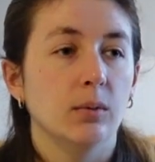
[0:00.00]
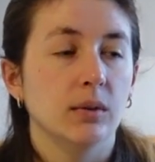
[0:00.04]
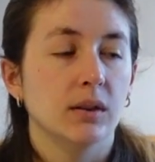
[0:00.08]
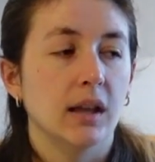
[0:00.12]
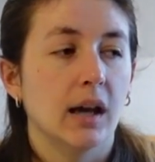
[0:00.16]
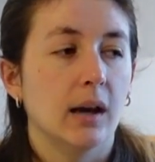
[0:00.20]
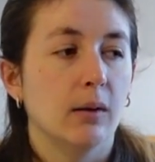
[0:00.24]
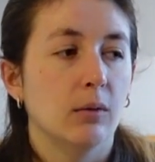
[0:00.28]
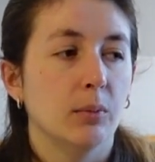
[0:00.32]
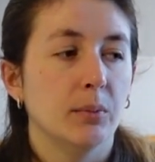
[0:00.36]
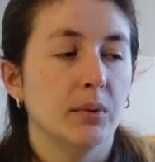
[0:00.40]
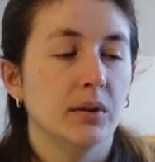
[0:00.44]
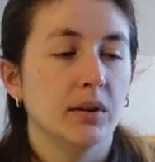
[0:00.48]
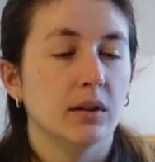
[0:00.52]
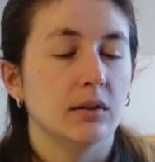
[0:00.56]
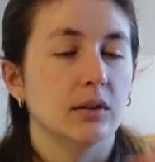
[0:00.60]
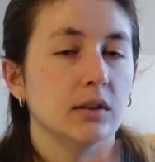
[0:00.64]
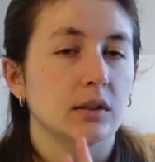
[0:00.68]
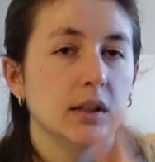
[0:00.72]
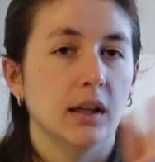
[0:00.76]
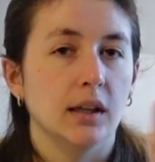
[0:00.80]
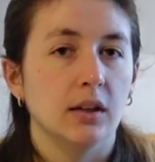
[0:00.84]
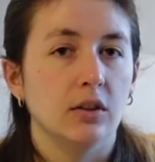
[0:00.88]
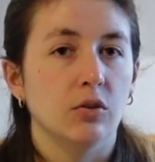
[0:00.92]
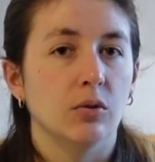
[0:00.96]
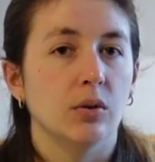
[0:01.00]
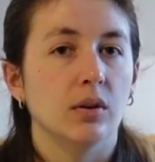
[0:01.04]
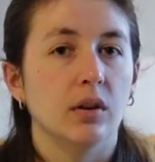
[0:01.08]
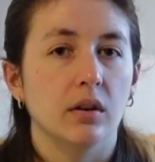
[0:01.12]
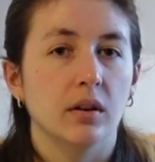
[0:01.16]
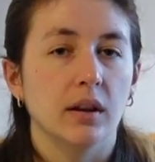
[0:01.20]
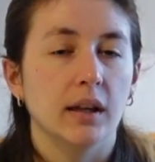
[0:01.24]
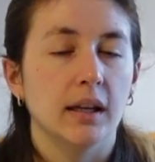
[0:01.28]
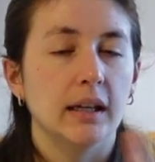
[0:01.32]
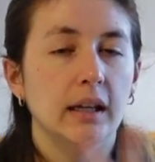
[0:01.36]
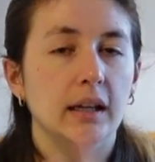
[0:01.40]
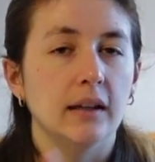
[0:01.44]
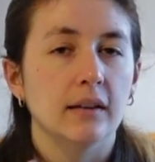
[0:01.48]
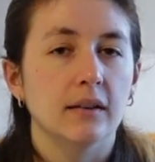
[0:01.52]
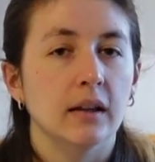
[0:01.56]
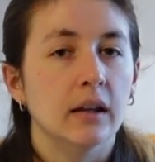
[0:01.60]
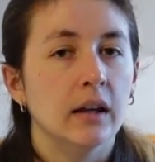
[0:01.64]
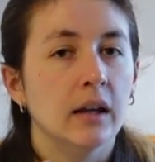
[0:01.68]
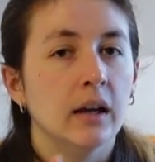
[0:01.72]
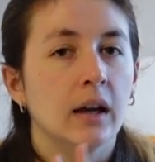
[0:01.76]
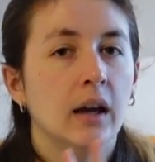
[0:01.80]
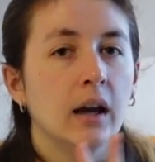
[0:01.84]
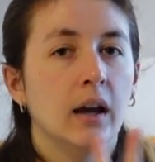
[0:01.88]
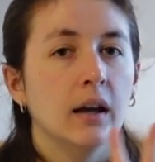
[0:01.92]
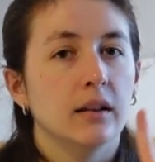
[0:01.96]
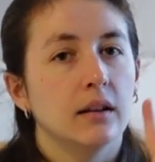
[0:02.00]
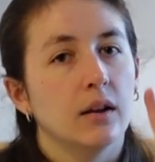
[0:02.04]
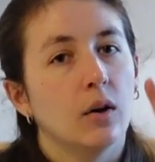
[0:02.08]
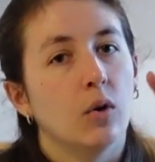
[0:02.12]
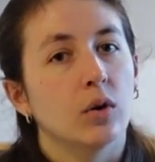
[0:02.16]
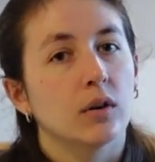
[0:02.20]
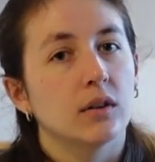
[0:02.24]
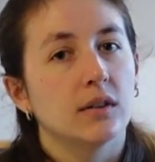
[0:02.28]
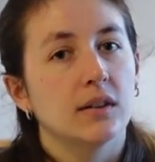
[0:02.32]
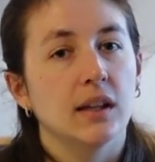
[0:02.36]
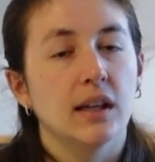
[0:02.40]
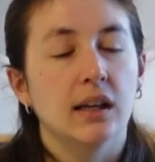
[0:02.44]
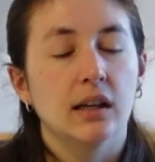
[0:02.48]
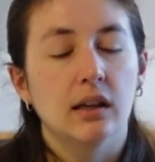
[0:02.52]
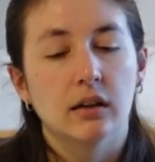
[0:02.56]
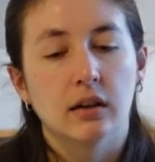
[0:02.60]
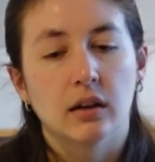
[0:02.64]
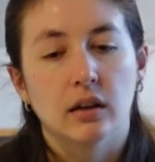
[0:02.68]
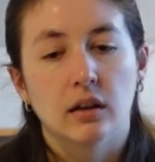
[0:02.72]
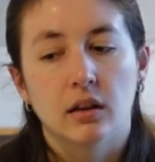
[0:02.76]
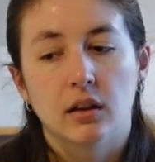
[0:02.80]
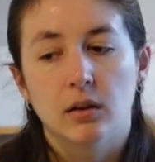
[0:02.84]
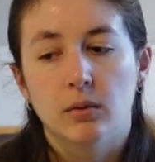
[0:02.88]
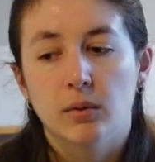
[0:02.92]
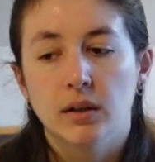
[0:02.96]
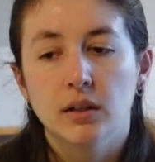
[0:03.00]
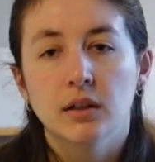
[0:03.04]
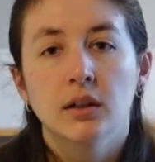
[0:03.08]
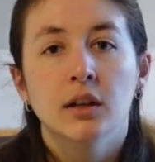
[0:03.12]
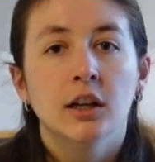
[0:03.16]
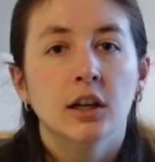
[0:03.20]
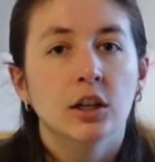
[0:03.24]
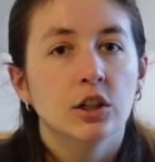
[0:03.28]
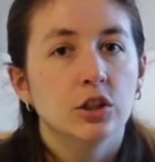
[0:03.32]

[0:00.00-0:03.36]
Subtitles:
with that woman, there was, like, 2 other ladies the horse lady and another one,